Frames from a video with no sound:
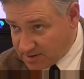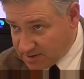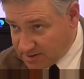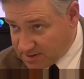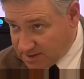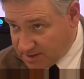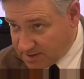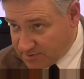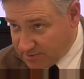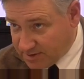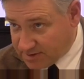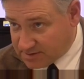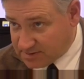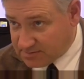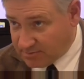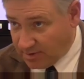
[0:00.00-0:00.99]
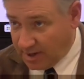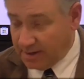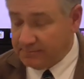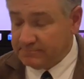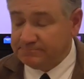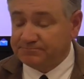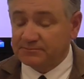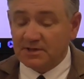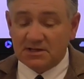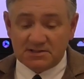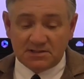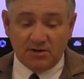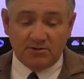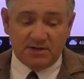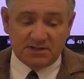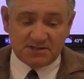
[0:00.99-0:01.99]
going to decrease, right?
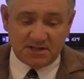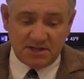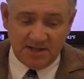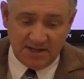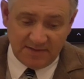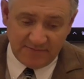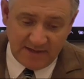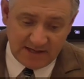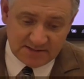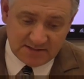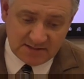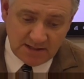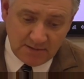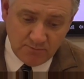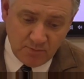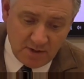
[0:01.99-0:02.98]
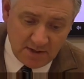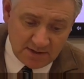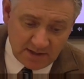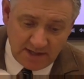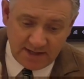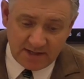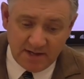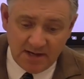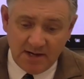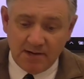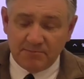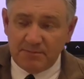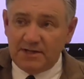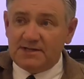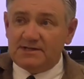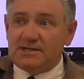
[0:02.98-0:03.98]
So that's somewhat like
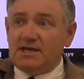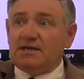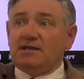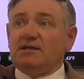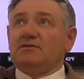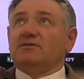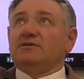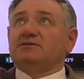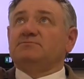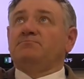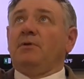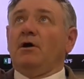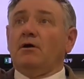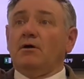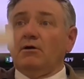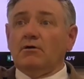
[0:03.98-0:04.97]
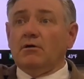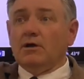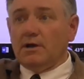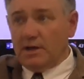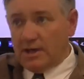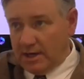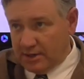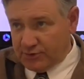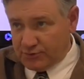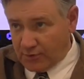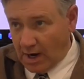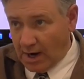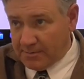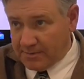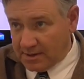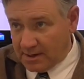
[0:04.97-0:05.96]
me taking this ball and
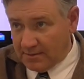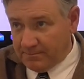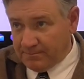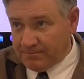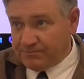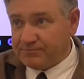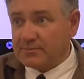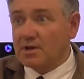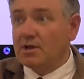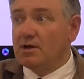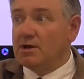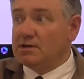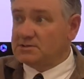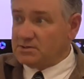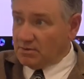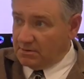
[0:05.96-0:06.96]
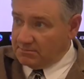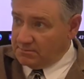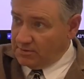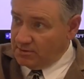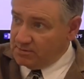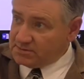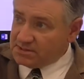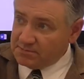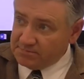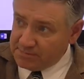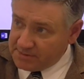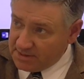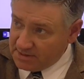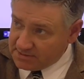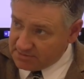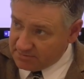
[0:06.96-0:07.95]
dropping it. So I'm losing
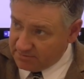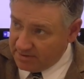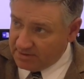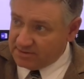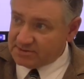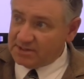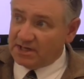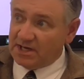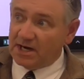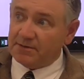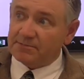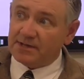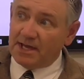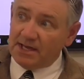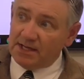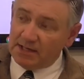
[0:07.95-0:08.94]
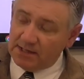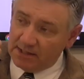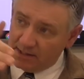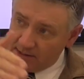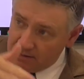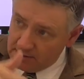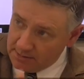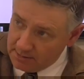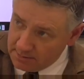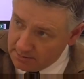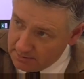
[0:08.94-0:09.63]
potential energy and I'm gaining